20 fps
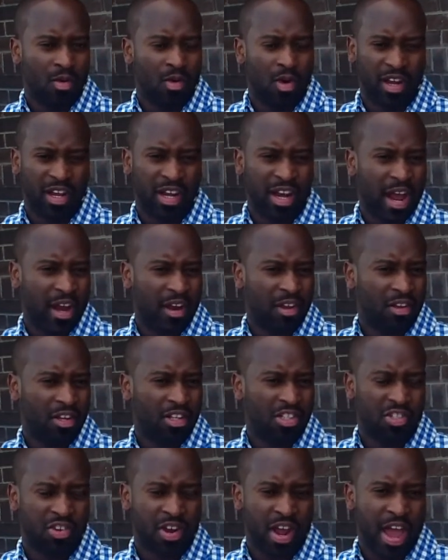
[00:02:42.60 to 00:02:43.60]
working out on
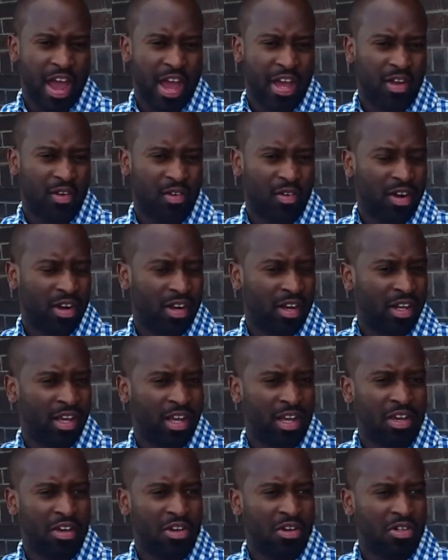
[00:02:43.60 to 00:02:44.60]
the track, running
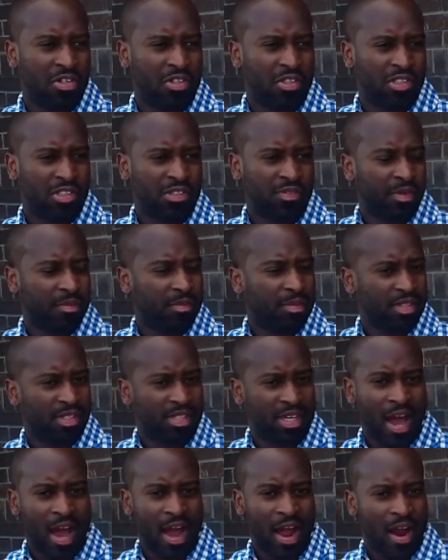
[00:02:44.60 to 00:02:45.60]
hills,
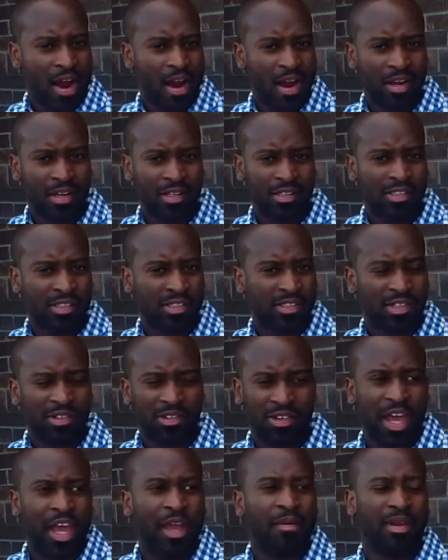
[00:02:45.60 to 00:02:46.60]
flipping tires,
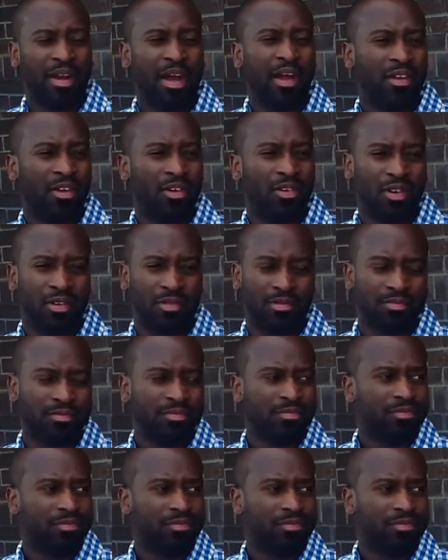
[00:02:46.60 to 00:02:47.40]
you name it, I do it.